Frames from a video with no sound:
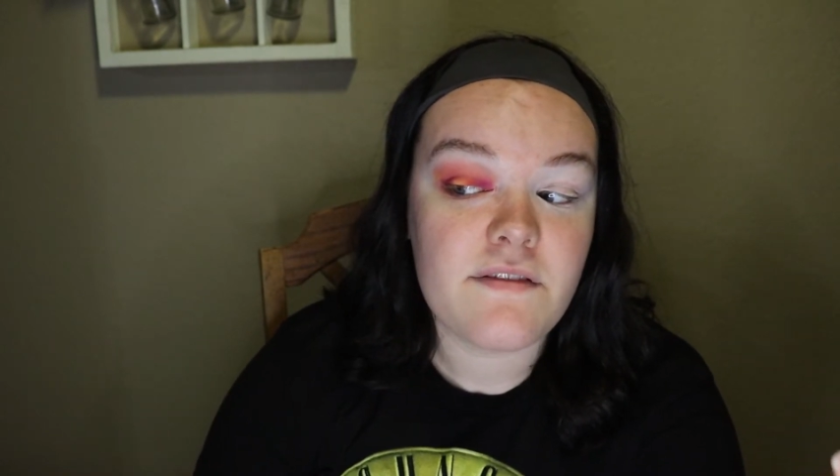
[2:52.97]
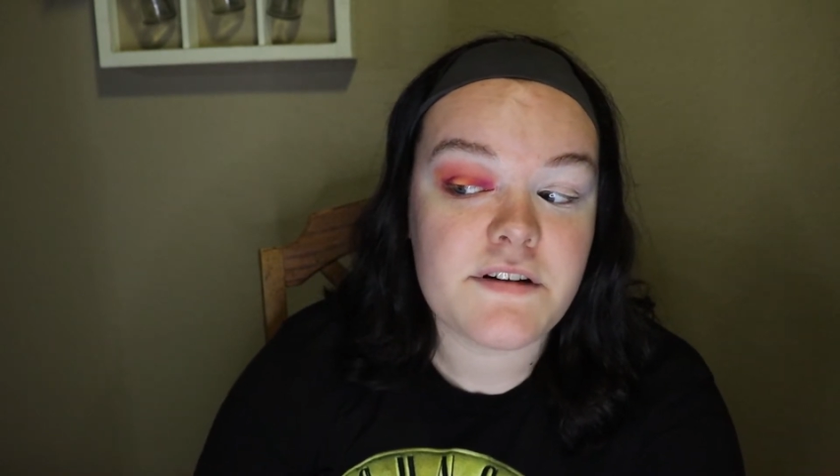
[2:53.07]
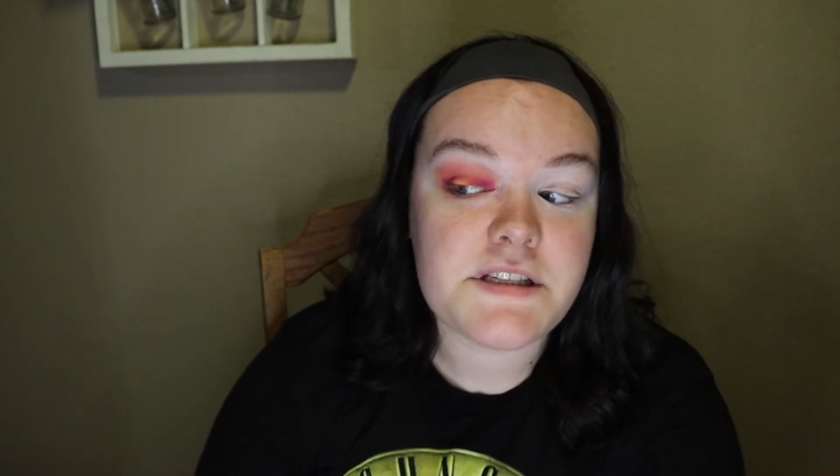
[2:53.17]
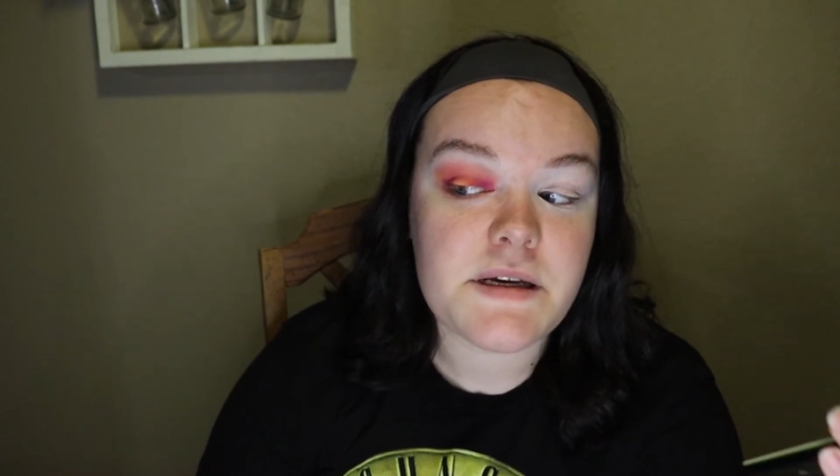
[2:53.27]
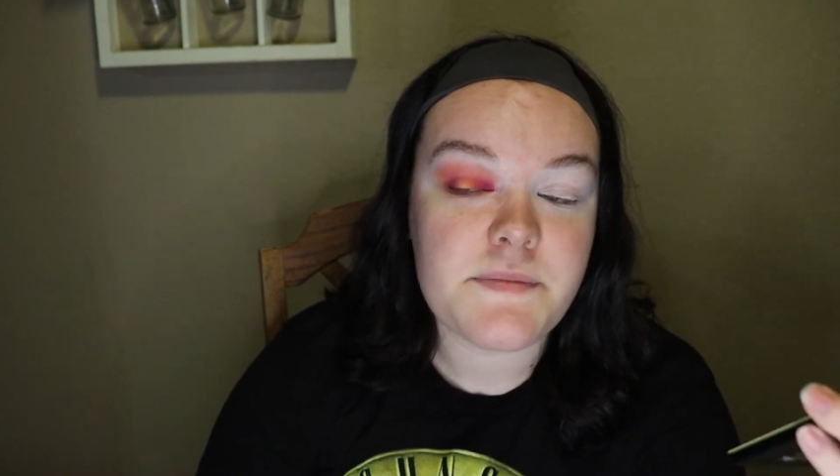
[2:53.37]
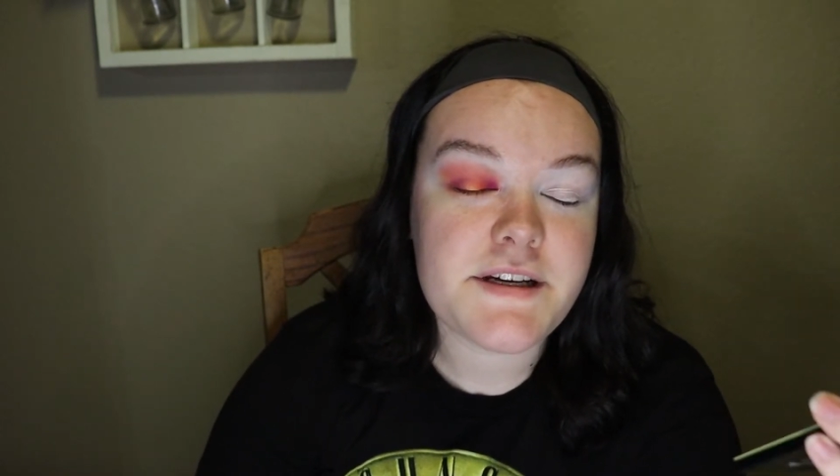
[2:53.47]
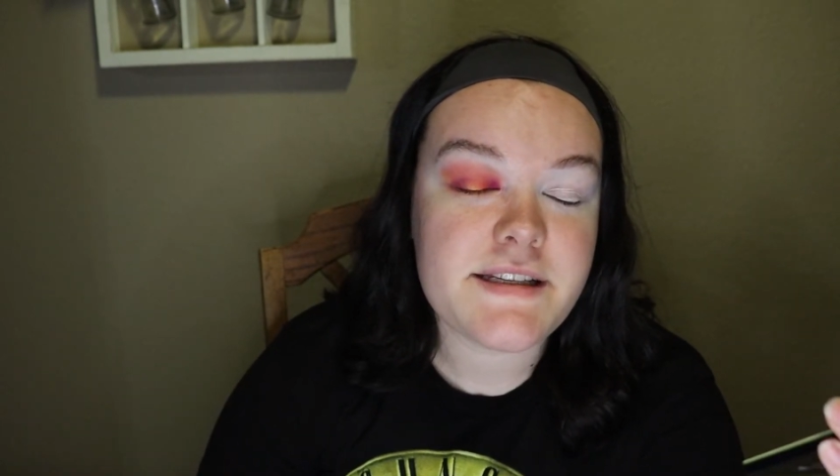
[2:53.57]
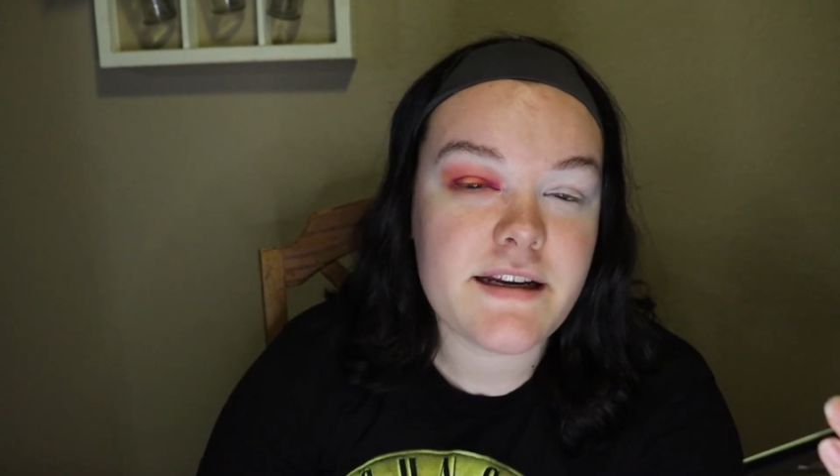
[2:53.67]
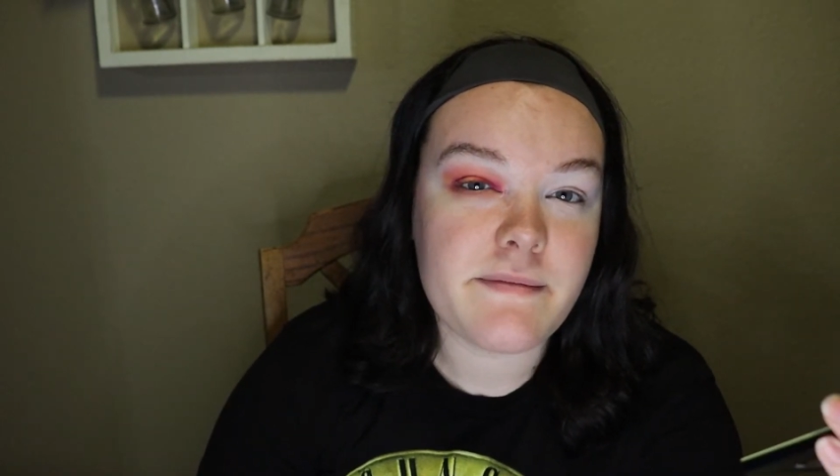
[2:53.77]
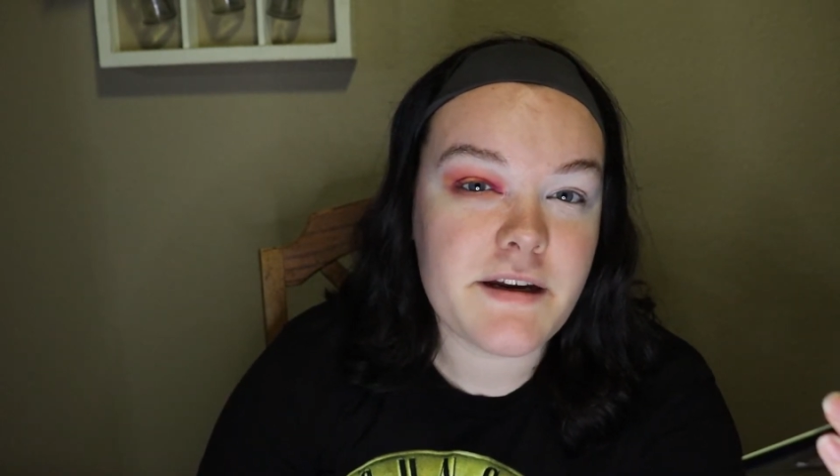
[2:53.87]
For some
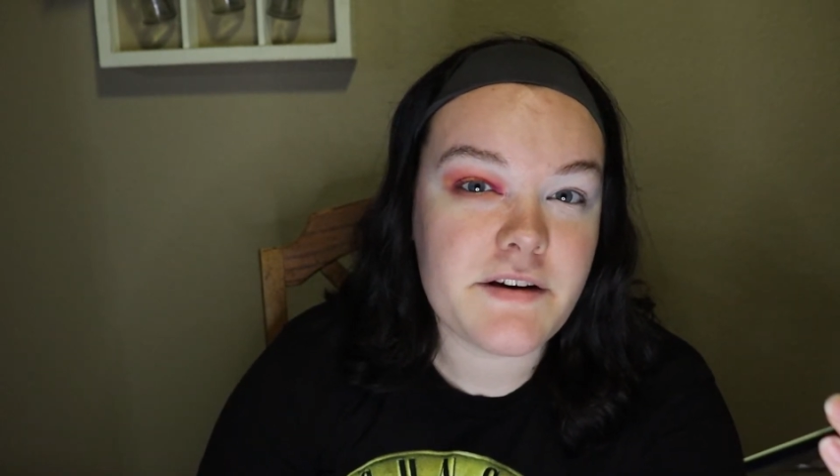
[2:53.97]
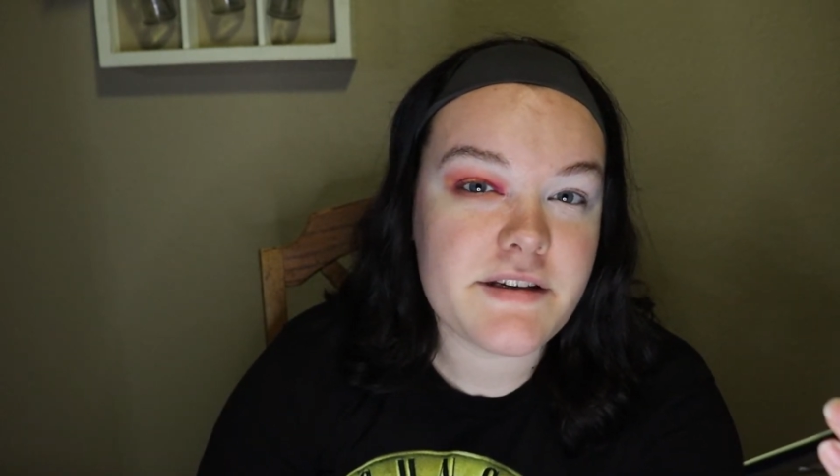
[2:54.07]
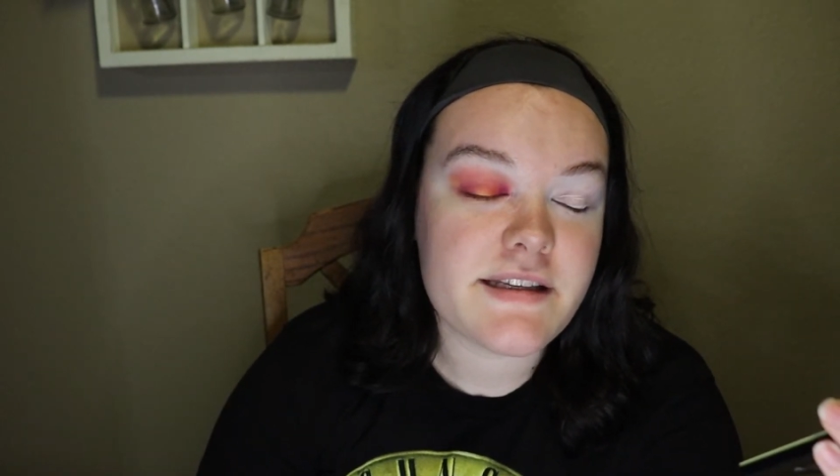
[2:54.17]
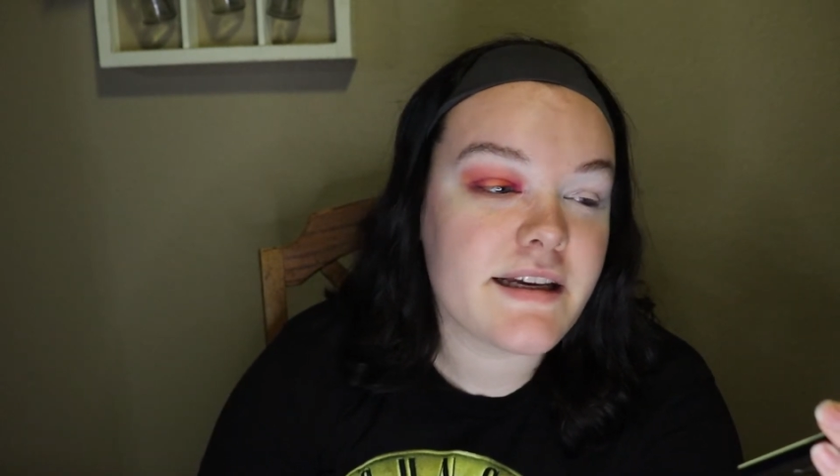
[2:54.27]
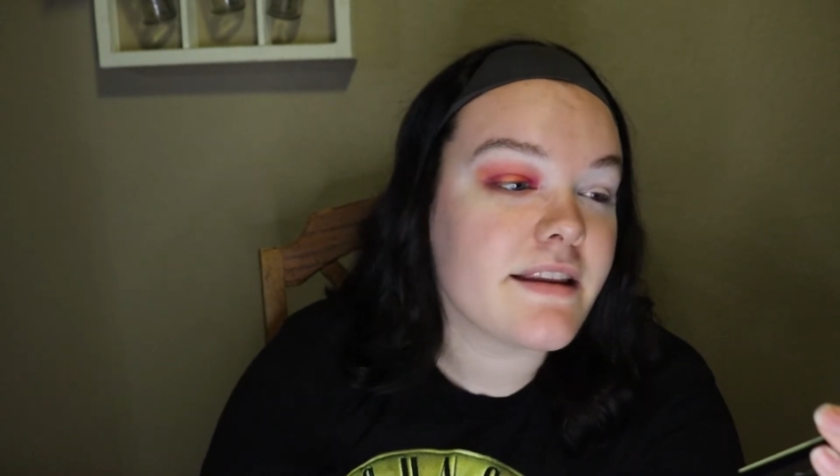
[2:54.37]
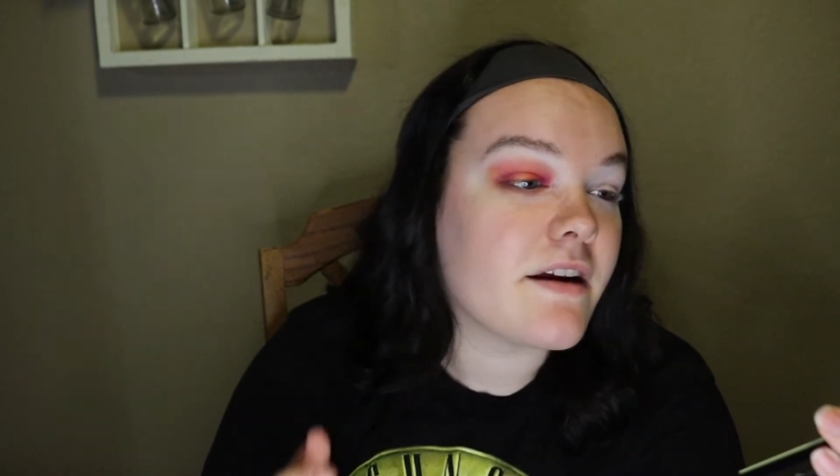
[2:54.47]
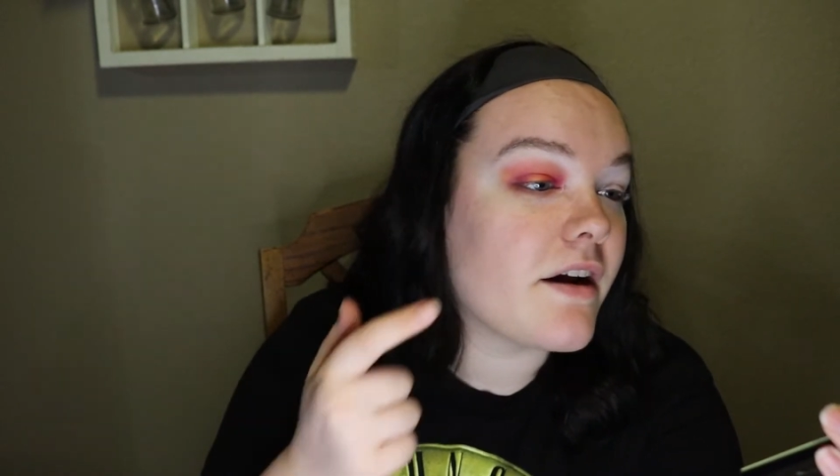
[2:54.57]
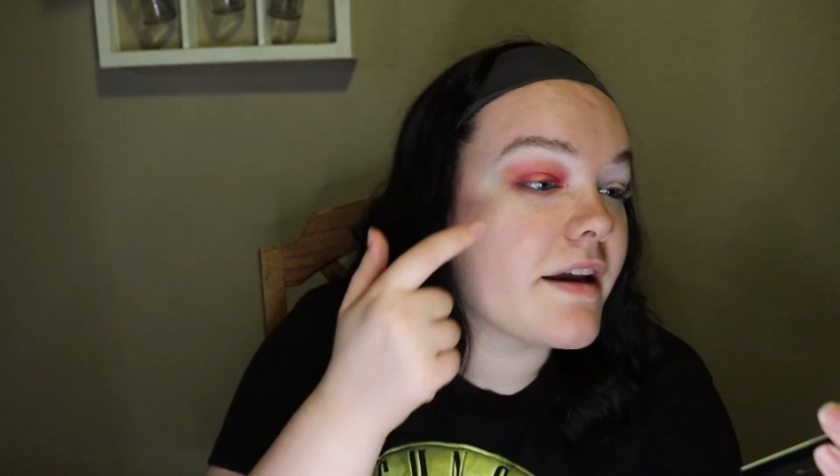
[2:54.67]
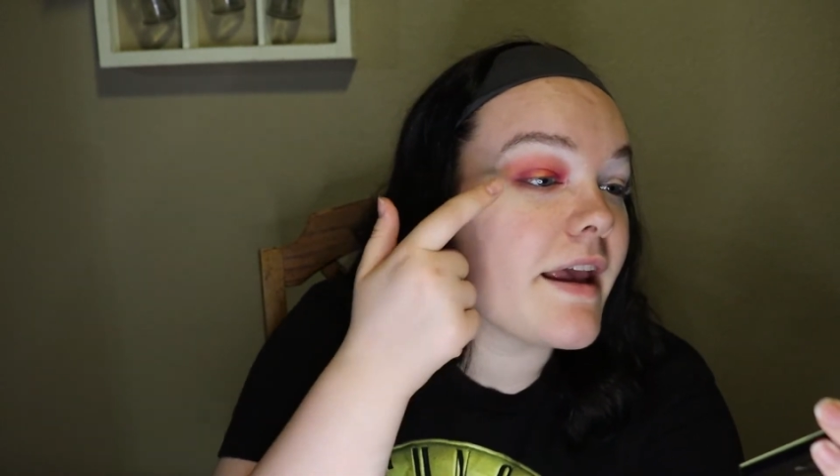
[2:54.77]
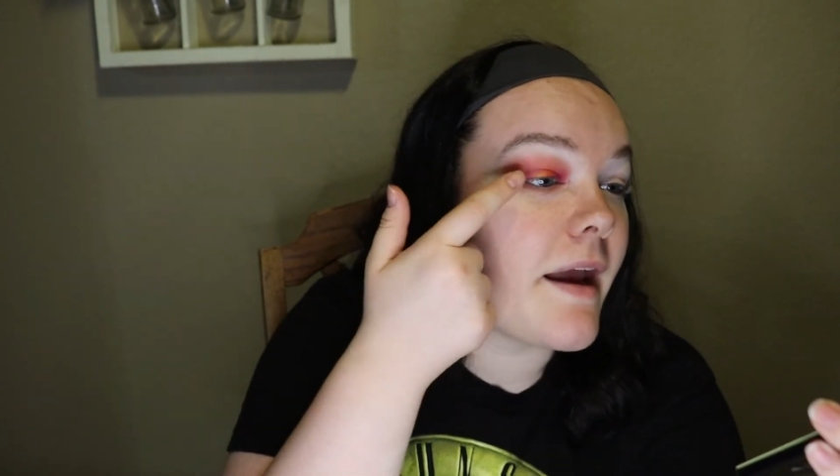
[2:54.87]
reason, I'm noticing that
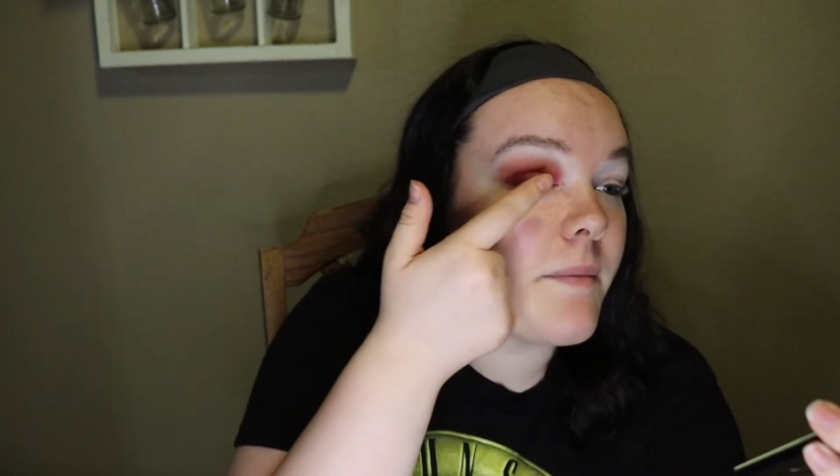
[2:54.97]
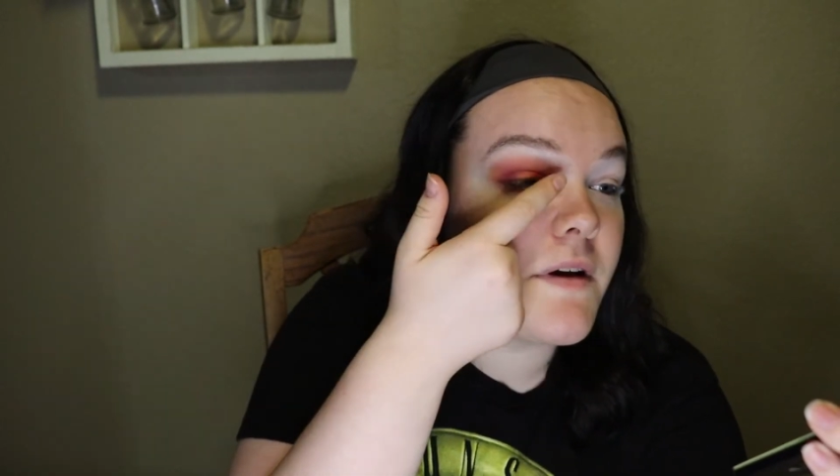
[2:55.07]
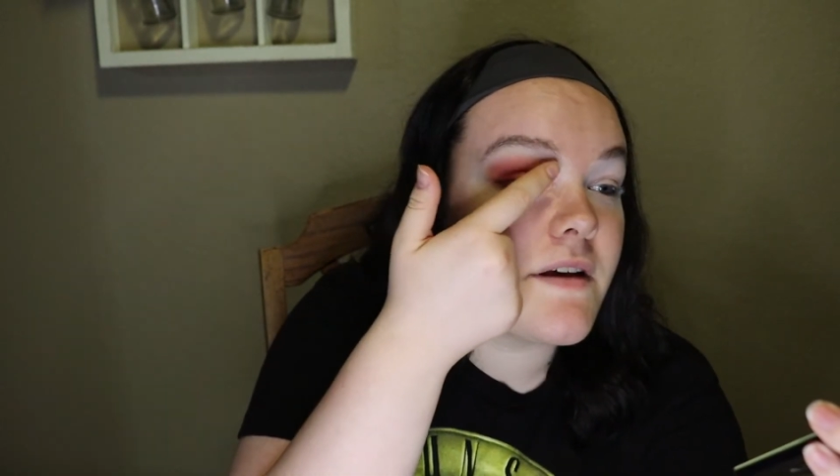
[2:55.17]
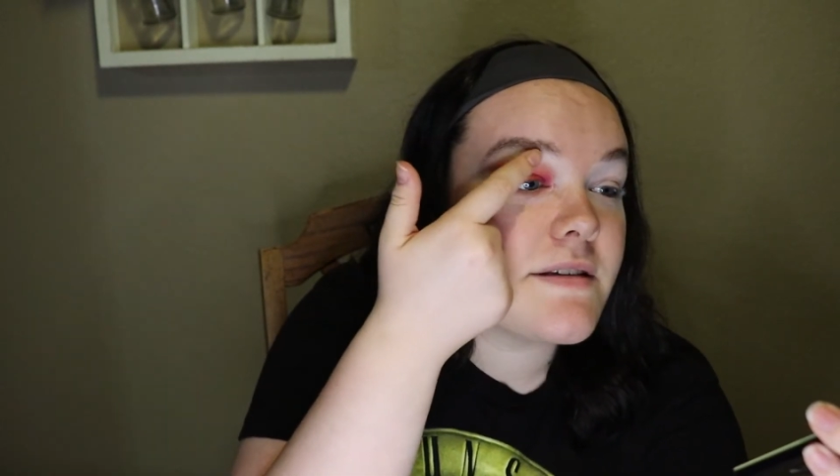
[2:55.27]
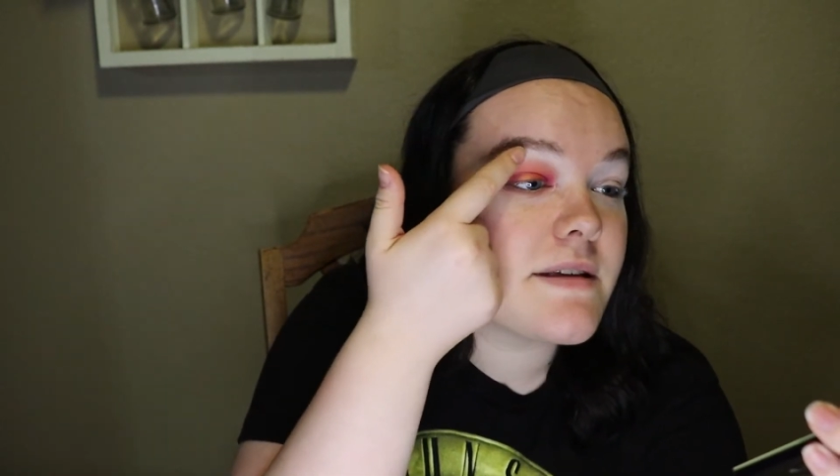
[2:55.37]
on camera,